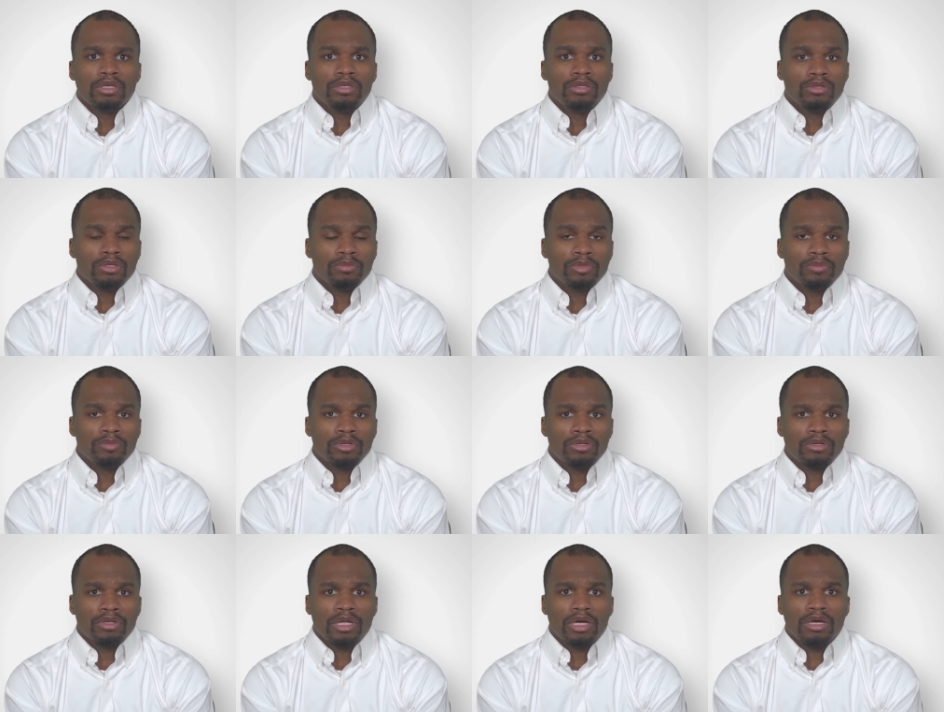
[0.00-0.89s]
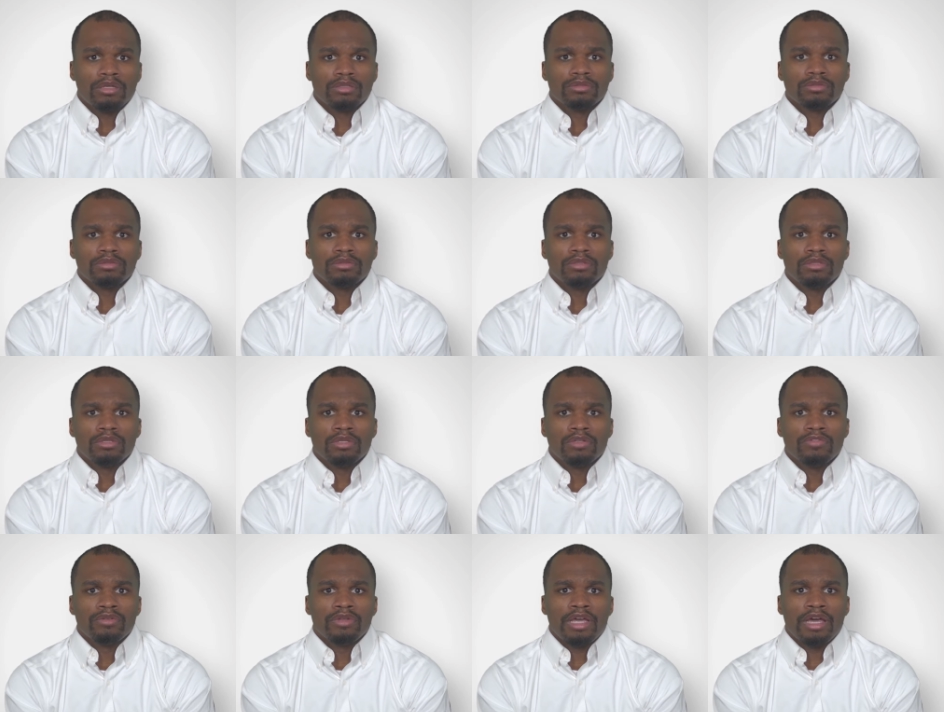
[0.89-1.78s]
you could be penalized.
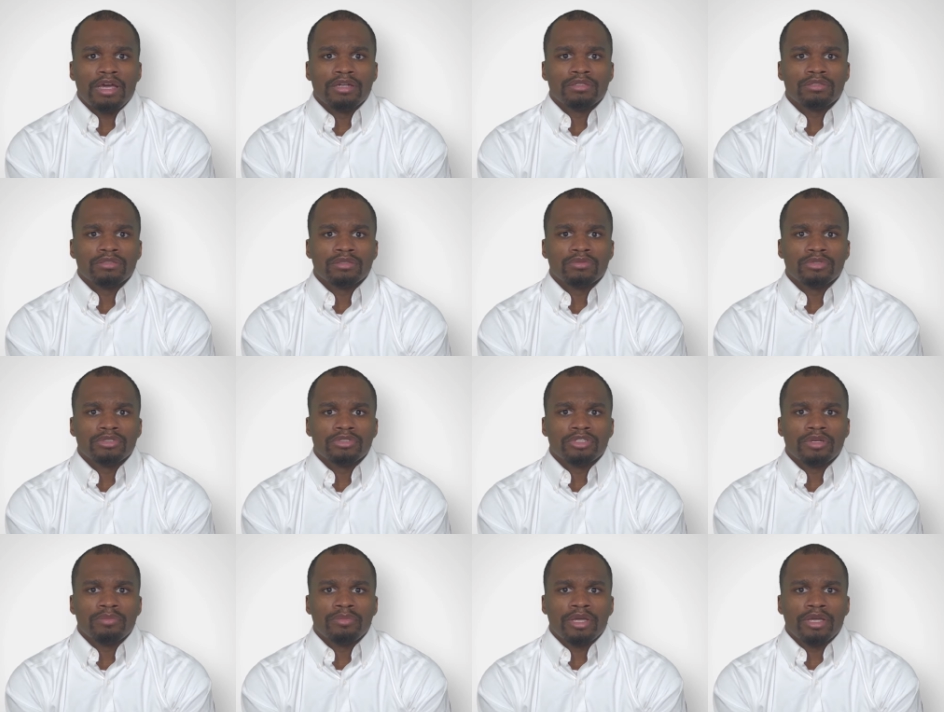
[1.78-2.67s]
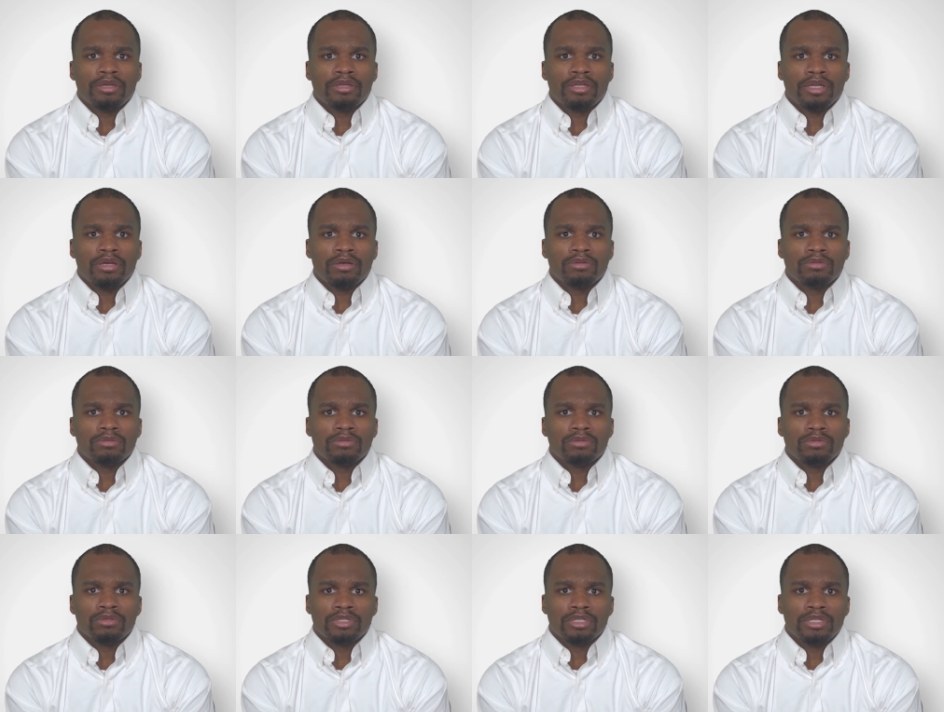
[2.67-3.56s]
If you added someone to your bank account
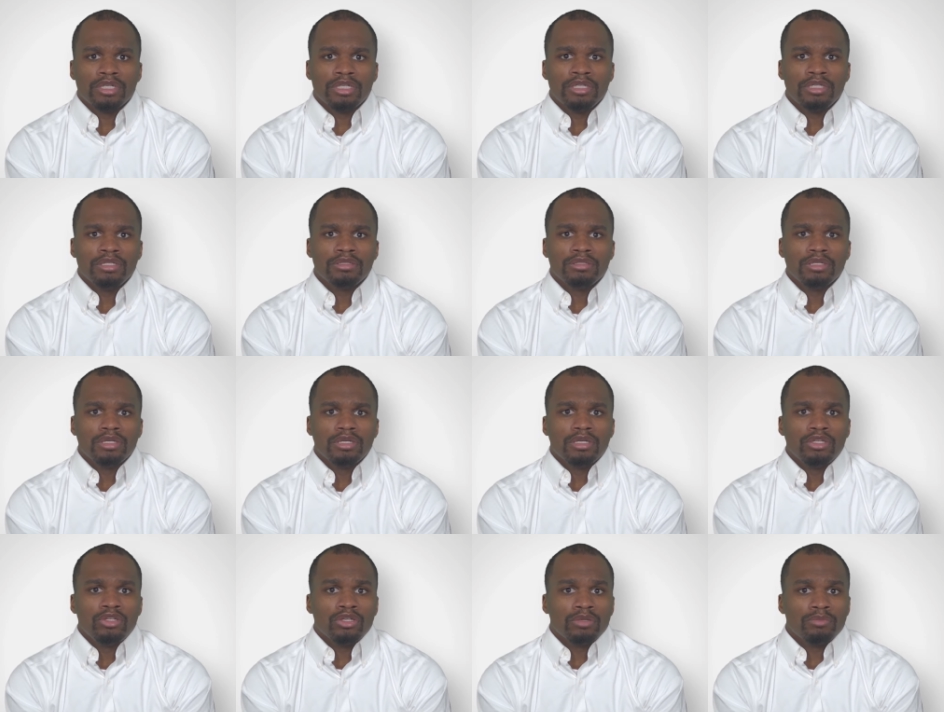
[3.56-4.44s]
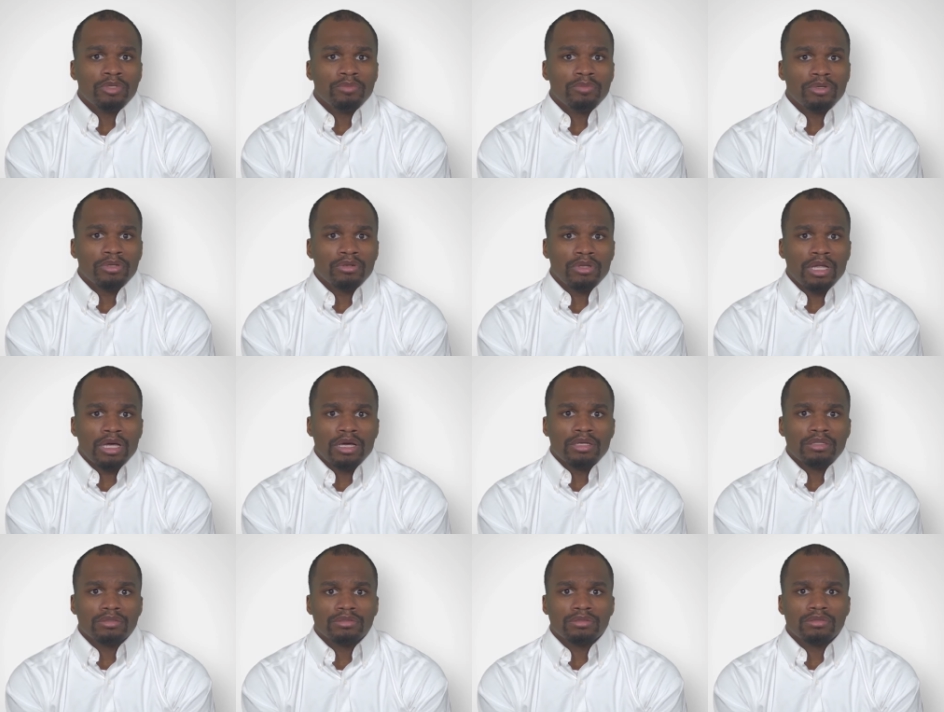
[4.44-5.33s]
or deed, you could be
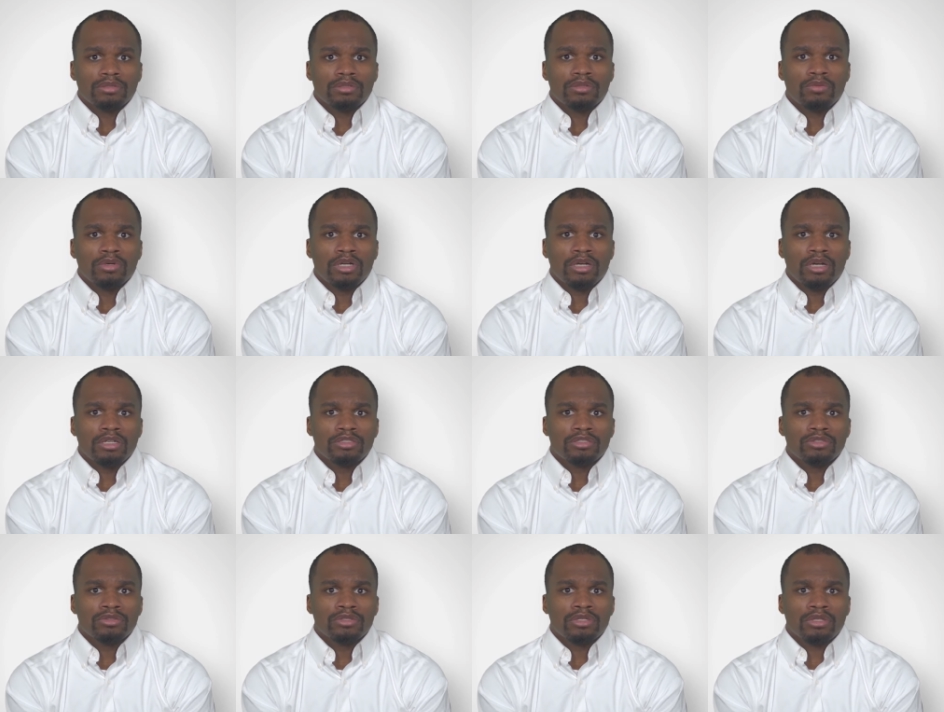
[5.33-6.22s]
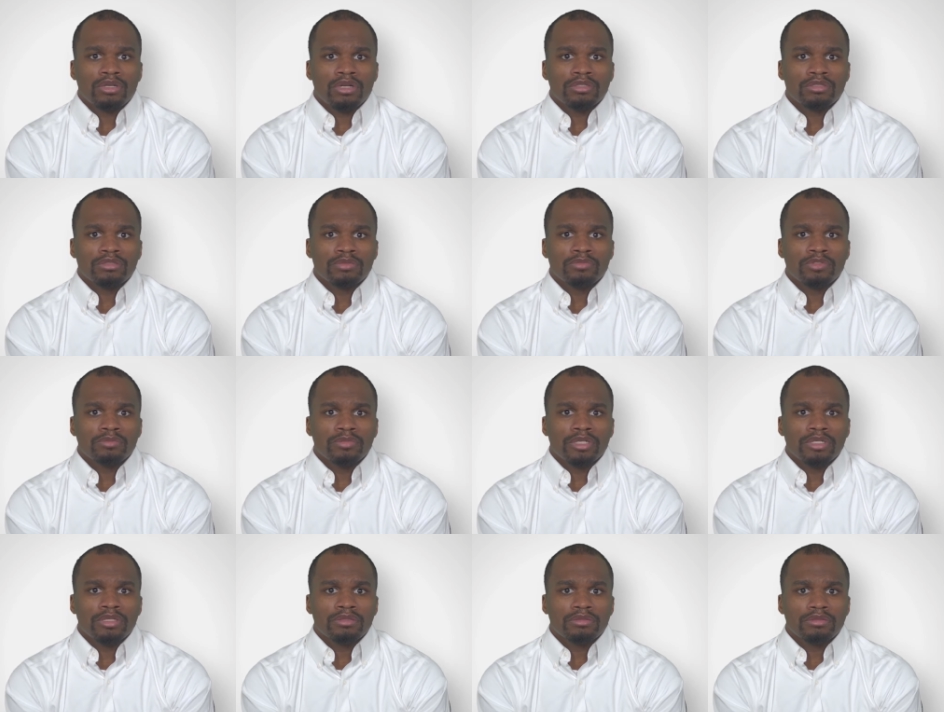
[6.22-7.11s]
penalized. What constitutes a large sum of
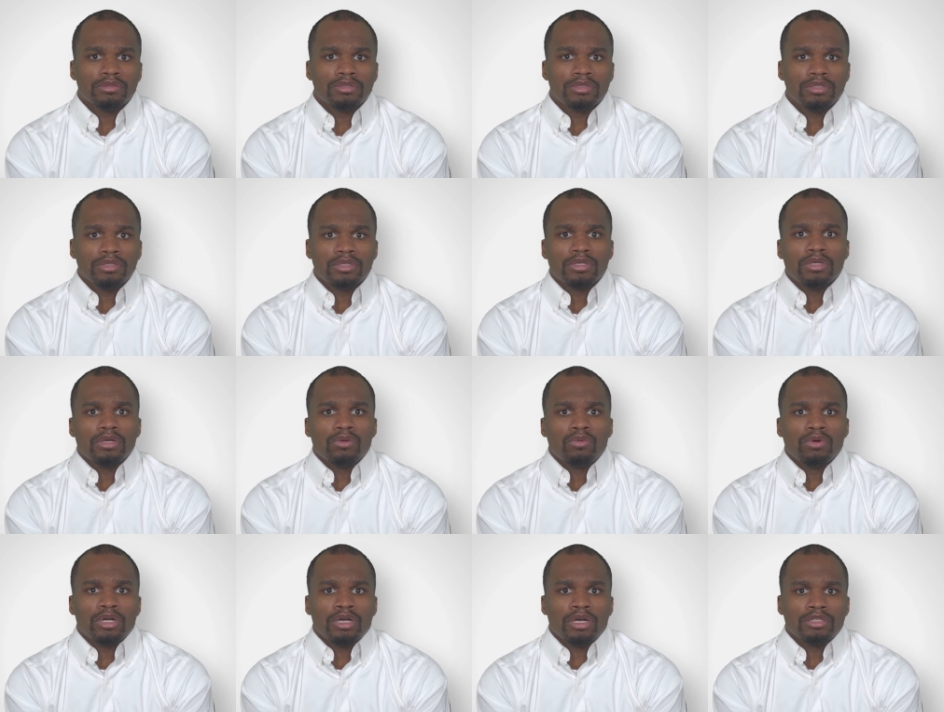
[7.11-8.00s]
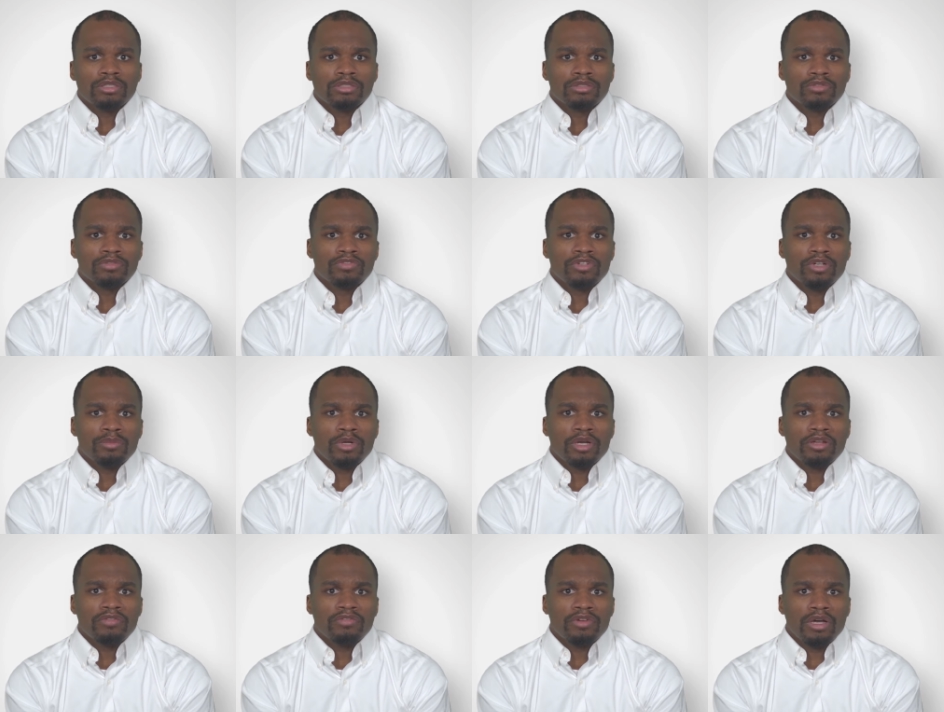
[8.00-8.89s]
money? What constitutes fair
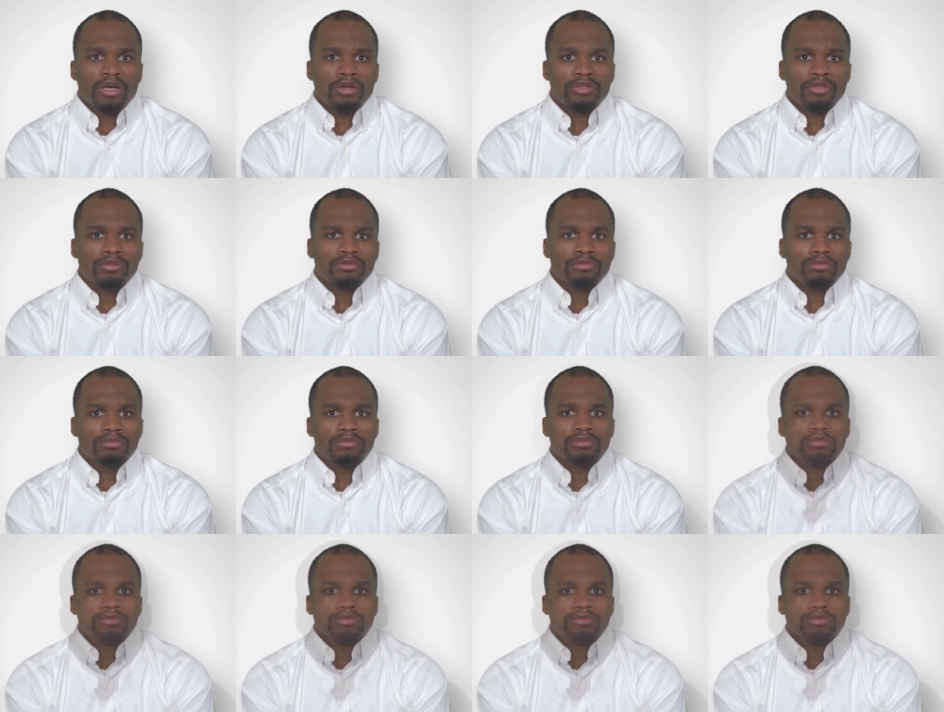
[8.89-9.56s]
market value?